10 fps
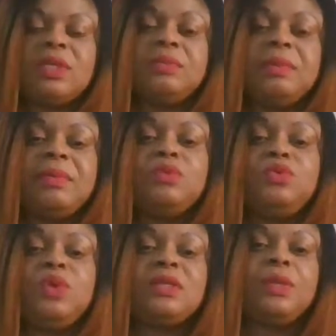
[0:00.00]
Maybe I will do
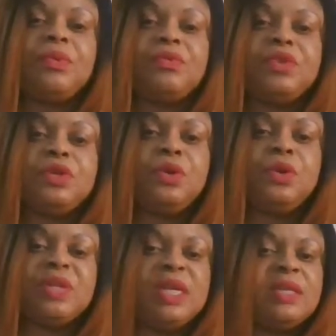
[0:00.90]
a separate video on
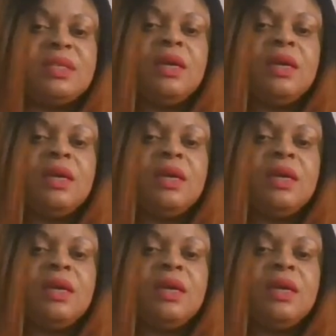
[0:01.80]
it.